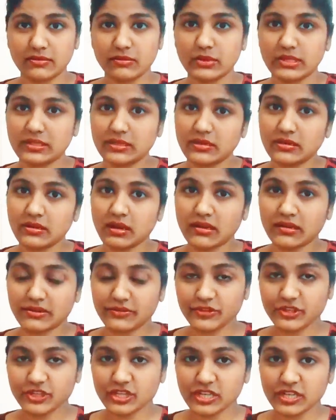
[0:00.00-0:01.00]
whether
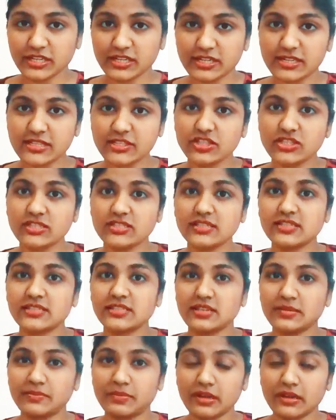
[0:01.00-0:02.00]
artificial intelligence,
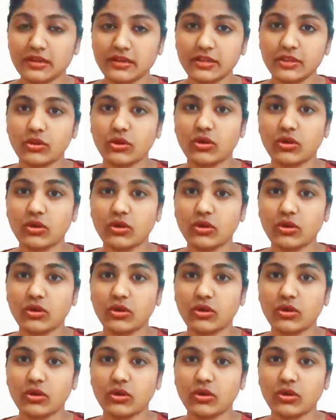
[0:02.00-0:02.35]
deep learning,